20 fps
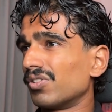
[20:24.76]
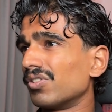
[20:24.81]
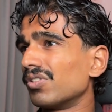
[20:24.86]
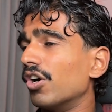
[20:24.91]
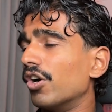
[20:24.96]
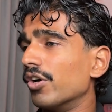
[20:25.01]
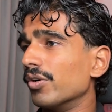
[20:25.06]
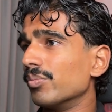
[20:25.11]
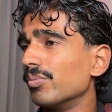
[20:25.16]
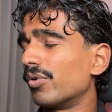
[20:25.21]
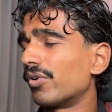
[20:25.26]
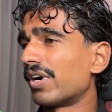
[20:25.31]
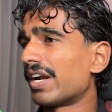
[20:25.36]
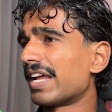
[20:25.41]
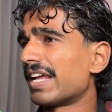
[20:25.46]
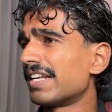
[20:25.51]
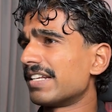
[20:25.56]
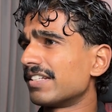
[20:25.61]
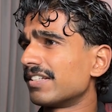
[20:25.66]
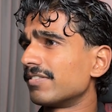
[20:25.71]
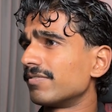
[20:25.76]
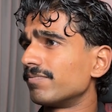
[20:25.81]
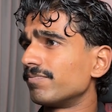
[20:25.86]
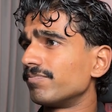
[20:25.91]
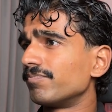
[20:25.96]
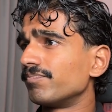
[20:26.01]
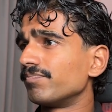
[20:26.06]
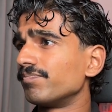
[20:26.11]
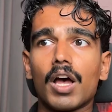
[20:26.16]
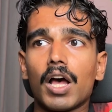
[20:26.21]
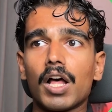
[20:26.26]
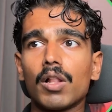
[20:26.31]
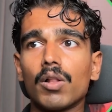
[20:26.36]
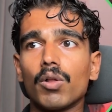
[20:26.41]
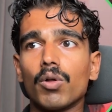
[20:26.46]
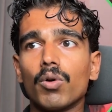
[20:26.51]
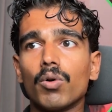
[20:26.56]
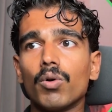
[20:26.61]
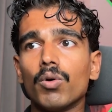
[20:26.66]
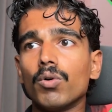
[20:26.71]
on brand.
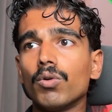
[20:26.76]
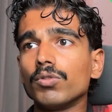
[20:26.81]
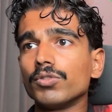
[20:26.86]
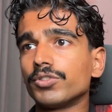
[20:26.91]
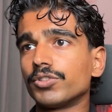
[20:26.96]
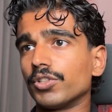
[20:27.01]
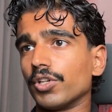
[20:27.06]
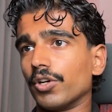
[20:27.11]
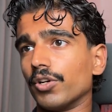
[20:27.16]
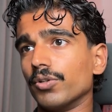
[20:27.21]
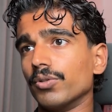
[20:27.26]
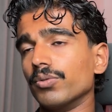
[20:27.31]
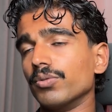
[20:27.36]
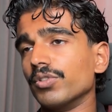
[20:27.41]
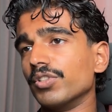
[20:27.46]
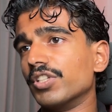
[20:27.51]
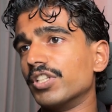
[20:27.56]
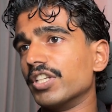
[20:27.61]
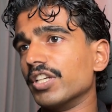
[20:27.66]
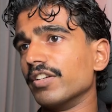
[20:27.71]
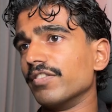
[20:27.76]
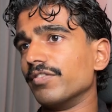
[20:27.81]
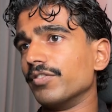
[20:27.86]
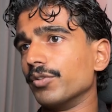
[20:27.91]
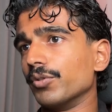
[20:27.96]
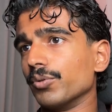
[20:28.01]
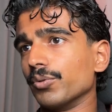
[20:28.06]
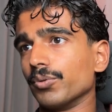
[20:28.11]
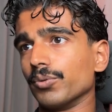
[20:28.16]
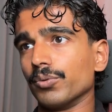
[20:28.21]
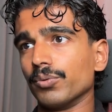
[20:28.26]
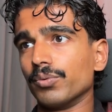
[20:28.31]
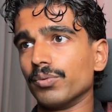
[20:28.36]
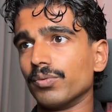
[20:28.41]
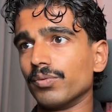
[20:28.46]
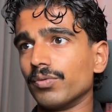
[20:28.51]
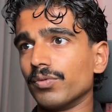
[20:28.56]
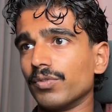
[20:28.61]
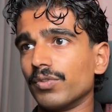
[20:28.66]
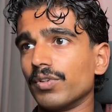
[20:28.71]
I'll also give you
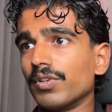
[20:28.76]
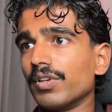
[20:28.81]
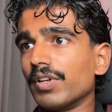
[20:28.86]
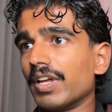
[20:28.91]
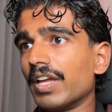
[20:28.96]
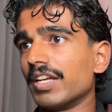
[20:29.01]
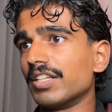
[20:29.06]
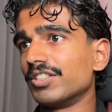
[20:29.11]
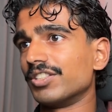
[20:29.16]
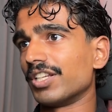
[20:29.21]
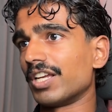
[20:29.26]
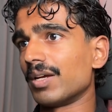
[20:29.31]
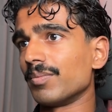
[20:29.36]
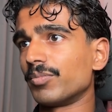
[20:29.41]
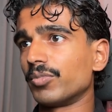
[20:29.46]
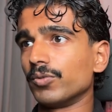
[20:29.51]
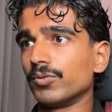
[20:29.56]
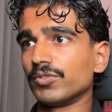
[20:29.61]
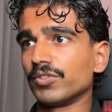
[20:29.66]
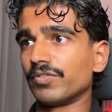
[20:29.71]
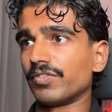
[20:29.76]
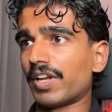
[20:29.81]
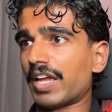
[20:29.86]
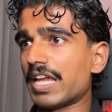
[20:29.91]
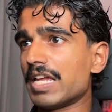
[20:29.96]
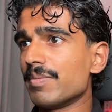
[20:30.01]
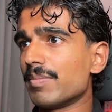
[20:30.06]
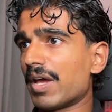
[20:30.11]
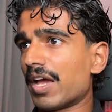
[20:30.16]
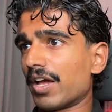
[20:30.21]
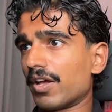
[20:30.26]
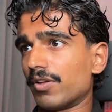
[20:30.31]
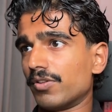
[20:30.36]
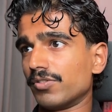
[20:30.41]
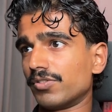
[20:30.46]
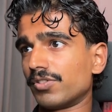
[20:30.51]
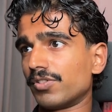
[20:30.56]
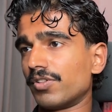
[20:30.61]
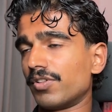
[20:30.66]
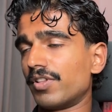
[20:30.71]
examples of
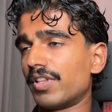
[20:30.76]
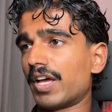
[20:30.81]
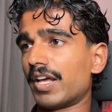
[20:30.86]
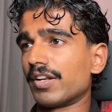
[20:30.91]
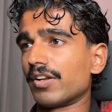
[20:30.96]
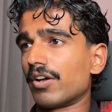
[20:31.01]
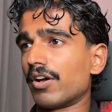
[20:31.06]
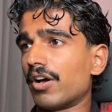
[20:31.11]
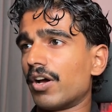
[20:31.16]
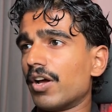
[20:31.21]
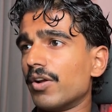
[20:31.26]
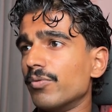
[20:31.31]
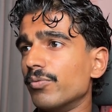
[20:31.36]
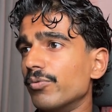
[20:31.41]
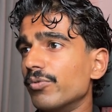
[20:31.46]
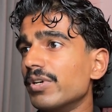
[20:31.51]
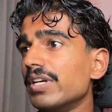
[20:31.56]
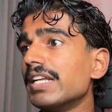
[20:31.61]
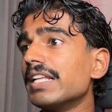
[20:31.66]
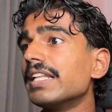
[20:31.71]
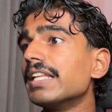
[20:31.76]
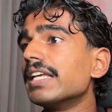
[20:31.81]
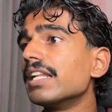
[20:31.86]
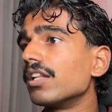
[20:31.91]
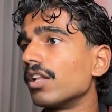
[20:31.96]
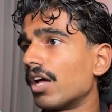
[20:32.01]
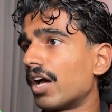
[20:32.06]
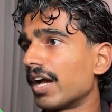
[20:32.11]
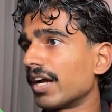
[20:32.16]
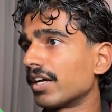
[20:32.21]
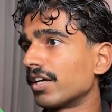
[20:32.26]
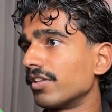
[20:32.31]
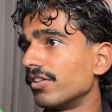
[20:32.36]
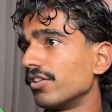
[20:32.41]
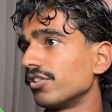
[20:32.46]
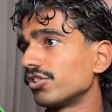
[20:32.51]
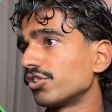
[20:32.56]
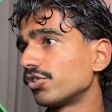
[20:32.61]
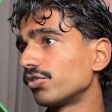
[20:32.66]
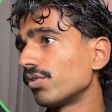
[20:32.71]
emails that I really like
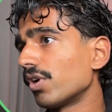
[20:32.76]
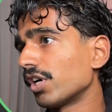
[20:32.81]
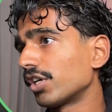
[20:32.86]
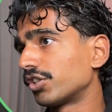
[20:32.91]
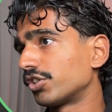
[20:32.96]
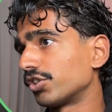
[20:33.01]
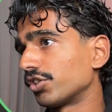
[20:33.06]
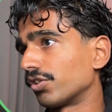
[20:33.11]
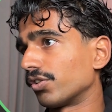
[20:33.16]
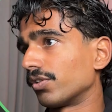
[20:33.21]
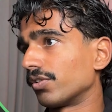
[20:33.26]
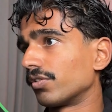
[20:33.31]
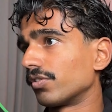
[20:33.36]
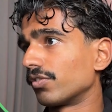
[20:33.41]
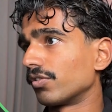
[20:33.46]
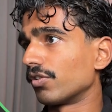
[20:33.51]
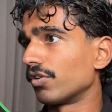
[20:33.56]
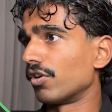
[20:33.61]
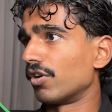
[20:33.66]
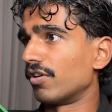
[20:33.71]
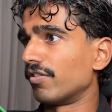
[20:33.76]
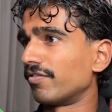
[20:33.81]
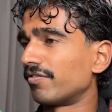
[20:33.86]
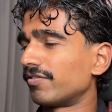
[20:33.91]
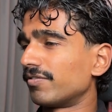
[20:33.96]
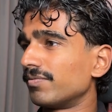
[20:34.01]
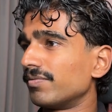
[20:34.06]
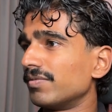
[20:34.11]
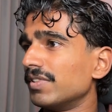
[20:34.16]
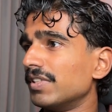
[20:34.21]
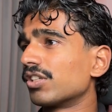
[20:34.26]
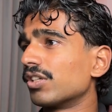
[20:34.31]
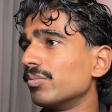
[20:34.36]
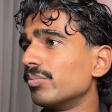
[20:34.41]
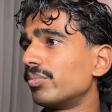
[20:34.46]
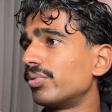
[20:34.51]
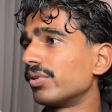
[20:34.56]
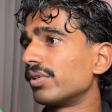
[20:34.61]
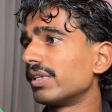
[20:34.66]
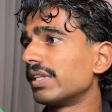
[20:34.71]
the structure of.
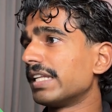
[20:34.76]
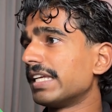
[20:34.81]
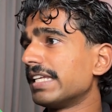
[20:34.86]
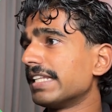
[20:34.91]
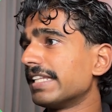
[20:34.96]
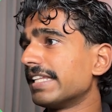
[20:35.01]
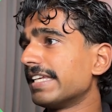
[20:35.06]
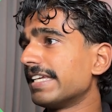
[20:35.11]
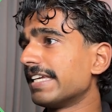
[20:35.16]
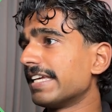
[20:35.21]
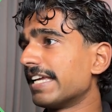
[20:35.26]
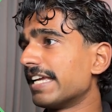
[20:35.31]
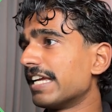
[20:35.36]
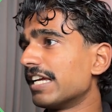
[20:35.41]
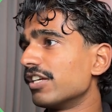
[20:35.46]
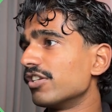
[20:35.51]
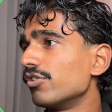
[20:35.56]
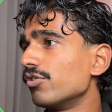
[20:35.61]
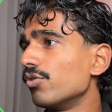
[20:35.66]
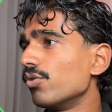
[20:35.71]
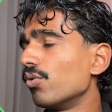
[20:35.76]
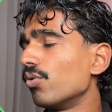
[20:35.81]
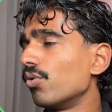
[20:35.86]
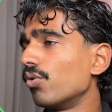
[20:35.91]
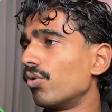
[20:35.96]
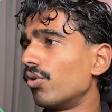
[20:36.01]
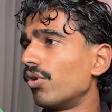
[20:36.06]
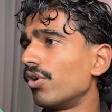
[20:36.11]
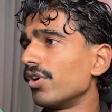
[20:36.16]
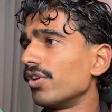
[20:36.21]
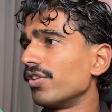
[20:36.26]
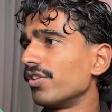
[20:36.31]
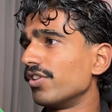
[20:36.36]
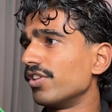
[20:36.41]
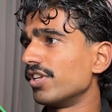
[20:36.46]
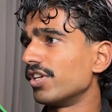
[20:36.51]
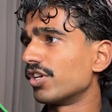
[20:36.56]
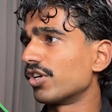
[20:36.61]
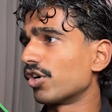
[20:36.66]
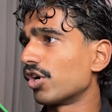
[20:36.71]
Completely ignore
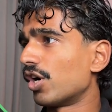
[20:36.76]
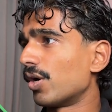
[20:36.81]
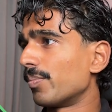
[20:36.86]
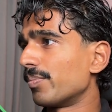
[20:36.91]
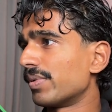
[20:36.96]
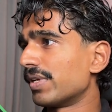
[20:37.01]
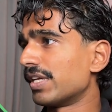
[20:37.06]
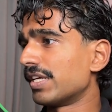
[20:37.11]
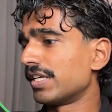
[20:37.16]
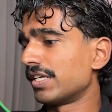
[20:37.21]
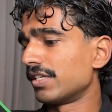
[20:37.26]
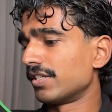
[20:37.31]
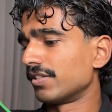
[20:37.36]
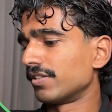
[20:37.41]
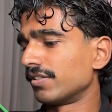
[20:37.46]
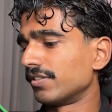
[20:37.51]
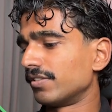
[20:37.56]
the copy